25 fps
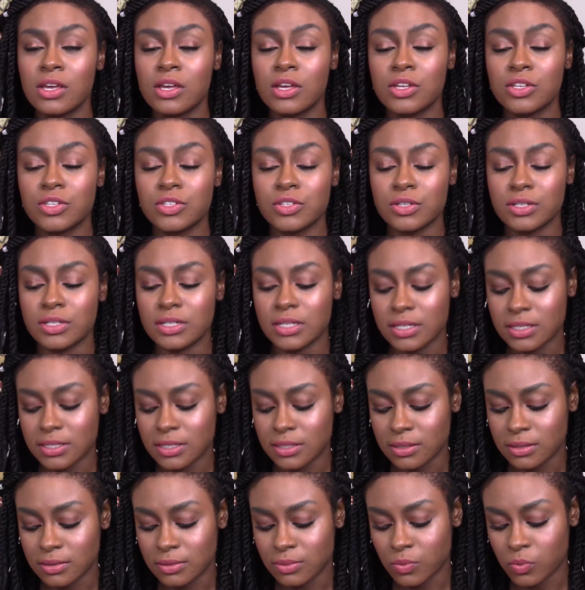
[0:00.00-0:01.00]
So it
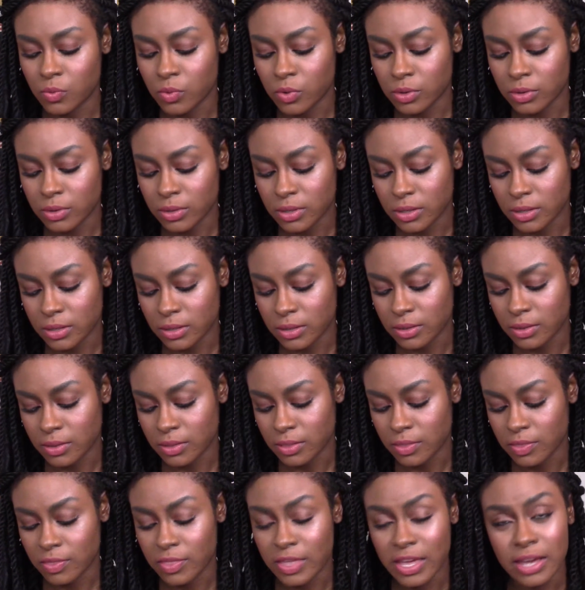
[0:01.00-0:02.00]
doesn't work
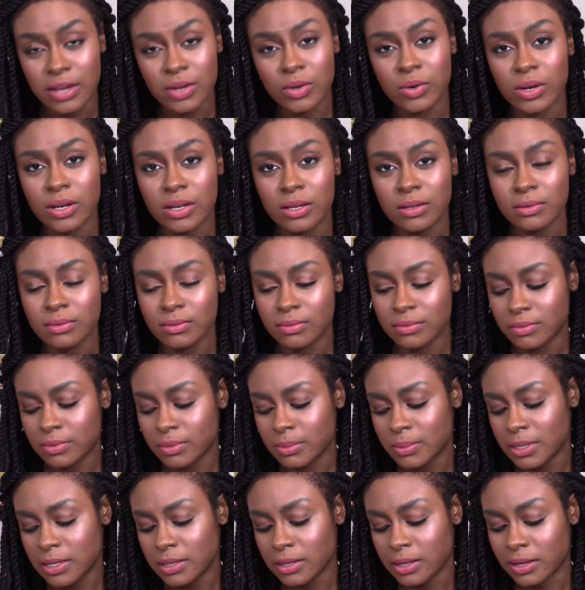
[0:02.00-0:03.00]
that great for
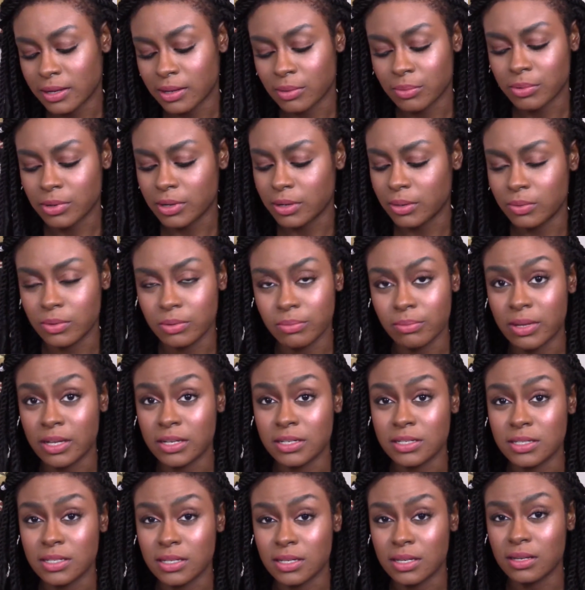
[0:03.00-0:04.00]
me. Like I probably wouldn't buy
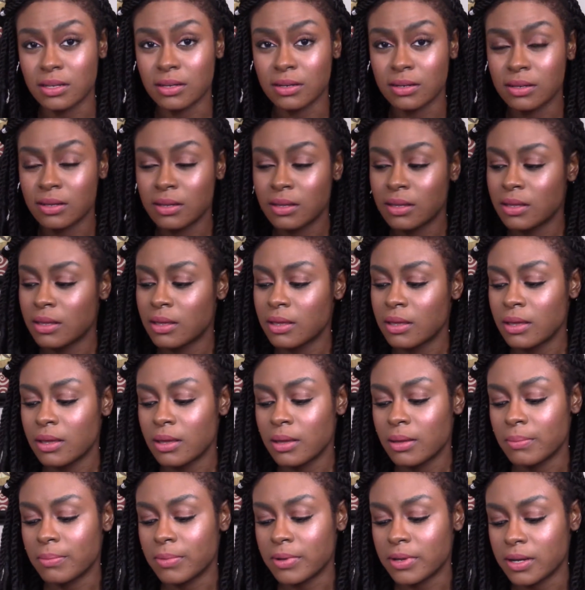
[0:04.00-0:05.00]
this again.
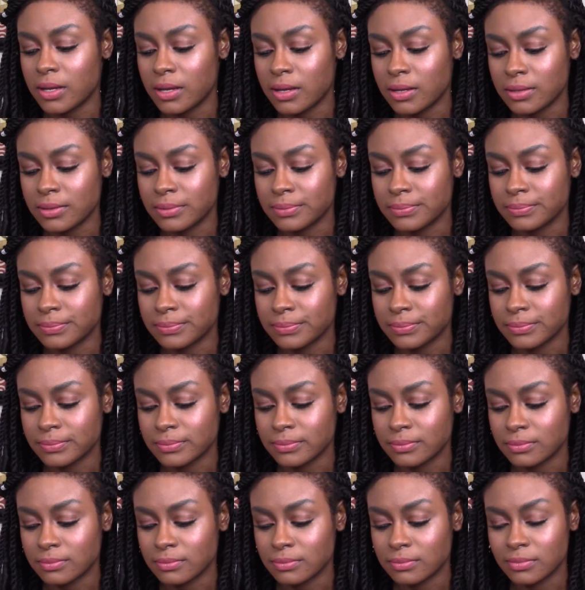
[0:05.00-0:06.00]
But
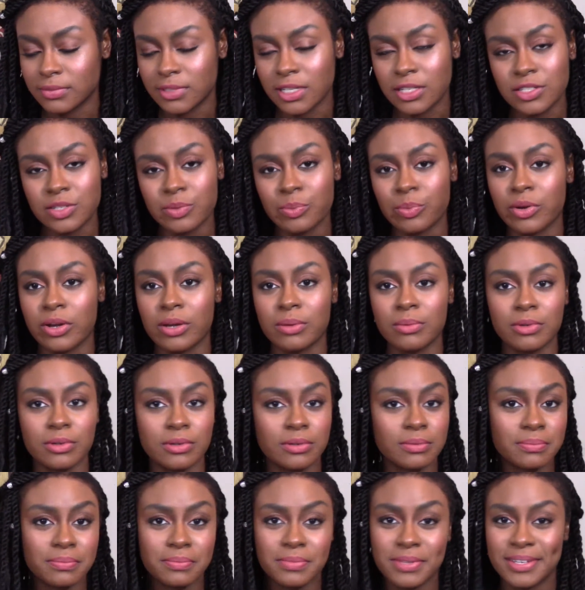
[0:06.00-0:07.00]
it's a primer.
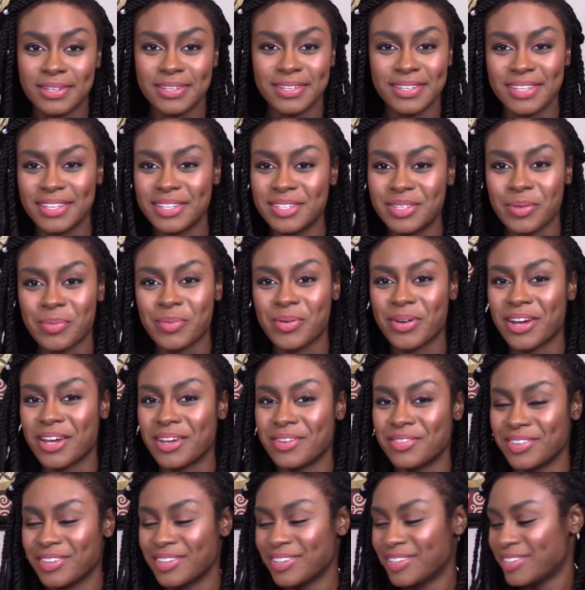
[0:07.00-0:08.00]
It's a
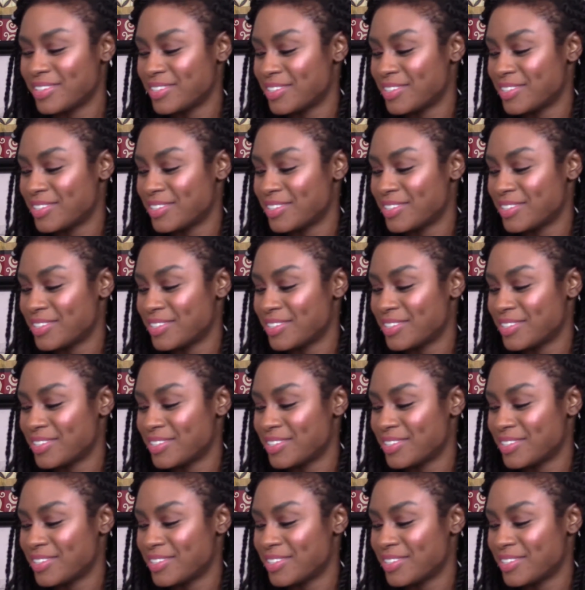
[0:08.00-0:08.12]
primer.